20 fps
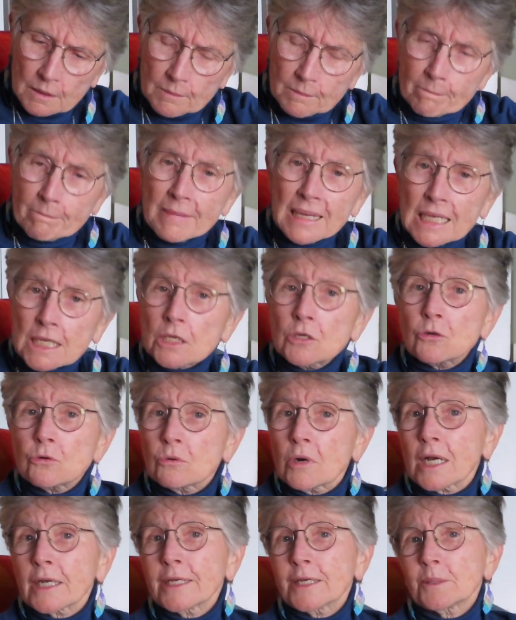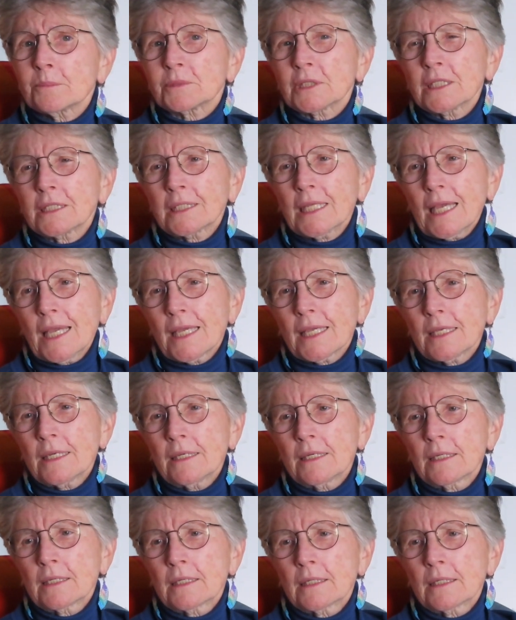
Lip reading: me, who I am today,